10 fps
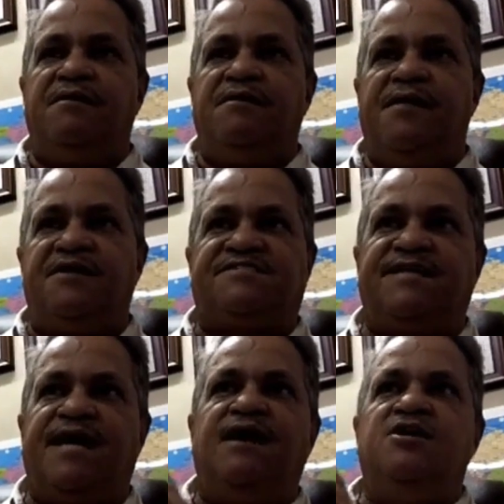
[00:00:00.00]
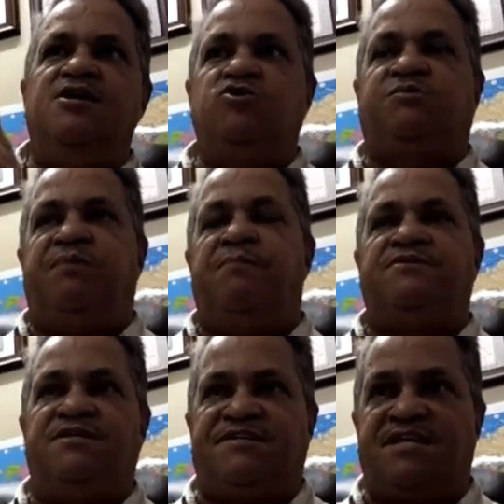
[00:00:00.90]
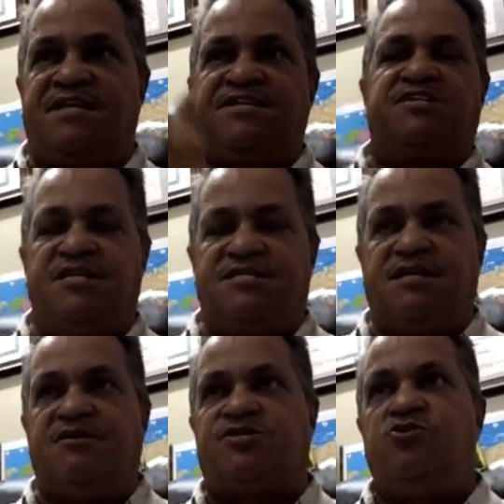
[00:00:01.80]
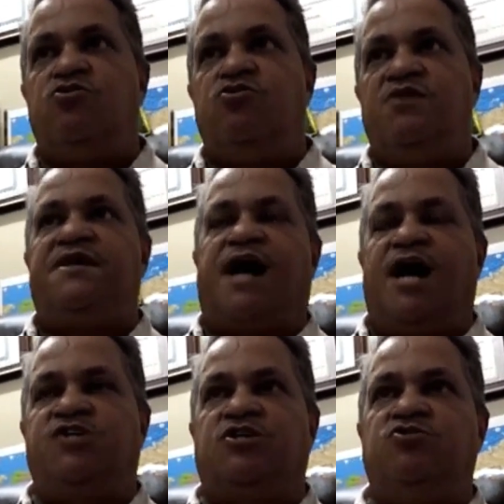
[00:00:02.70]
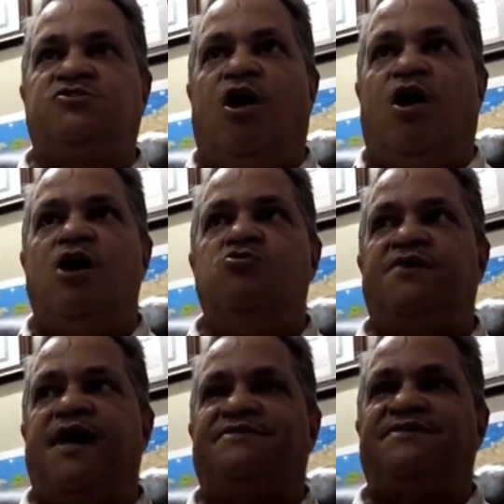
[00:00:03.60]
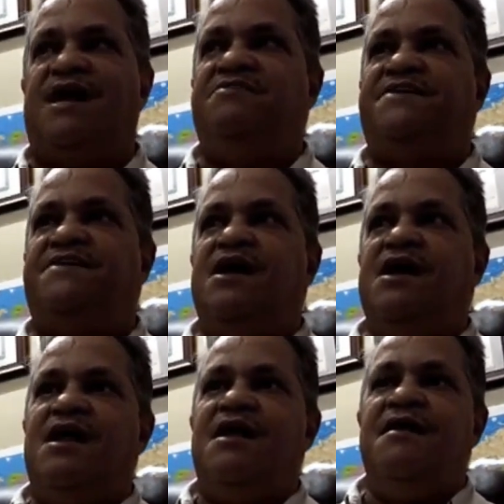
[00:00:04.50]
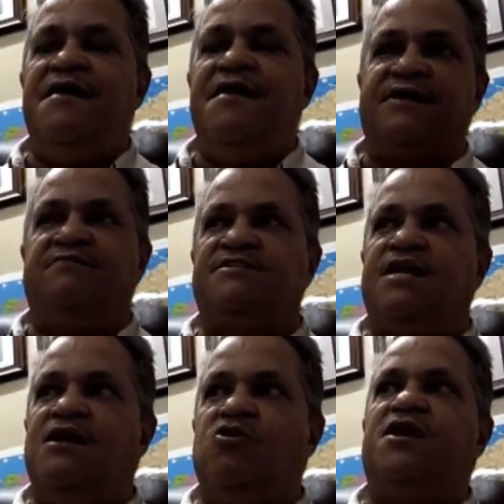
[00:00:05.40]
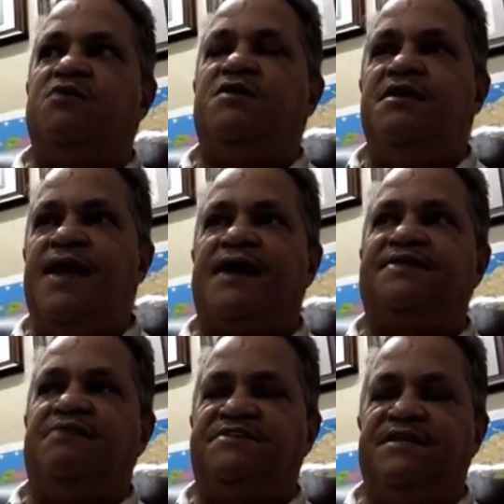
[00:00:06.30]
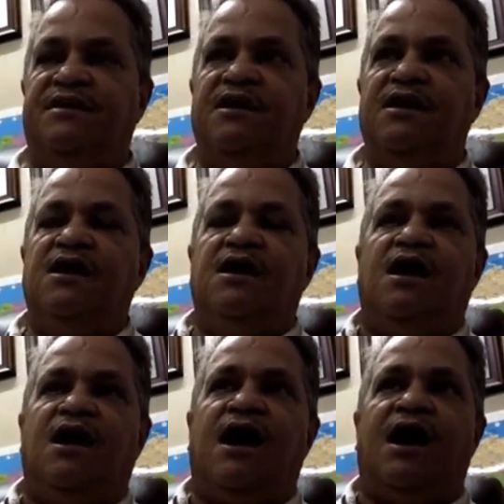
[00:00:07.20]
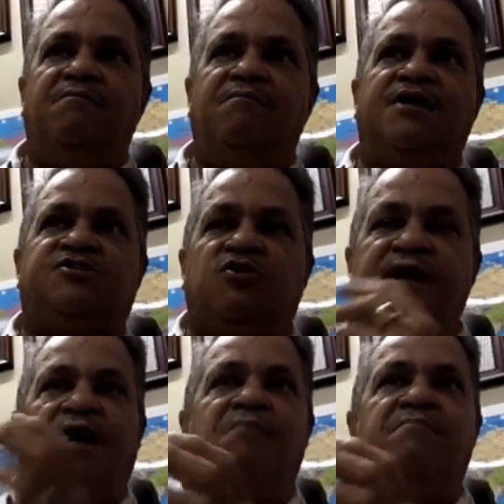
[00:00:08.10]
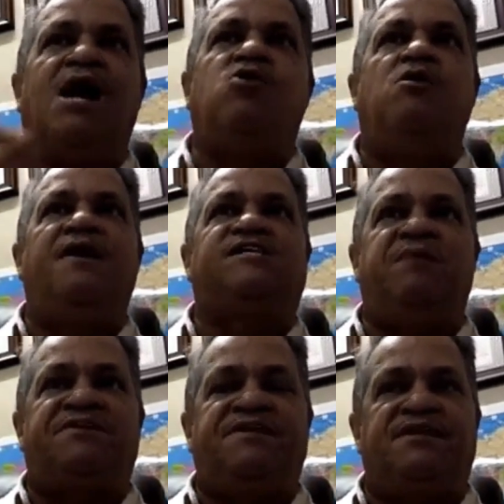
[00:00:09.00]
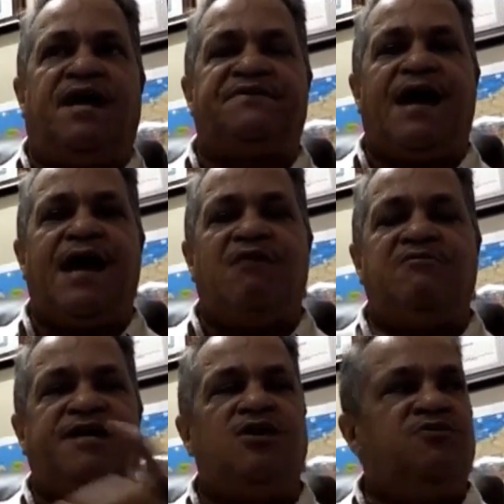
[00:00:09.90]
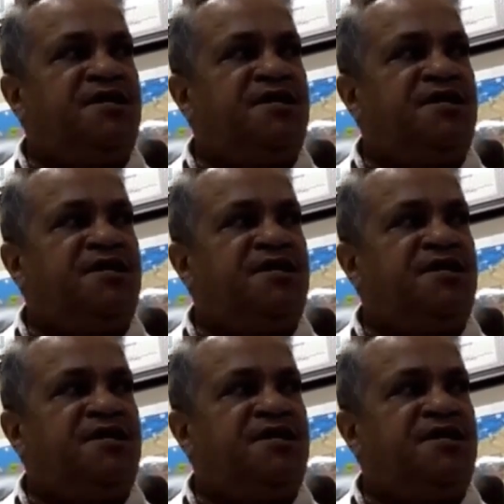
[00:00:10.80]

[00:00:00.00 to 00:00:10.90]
they sell their newspapers on sensationalism. And so you read the Kaieteur news, all you get is everything negative. It's loaded with negativity. And so they come back home expecting that. And I'll tell you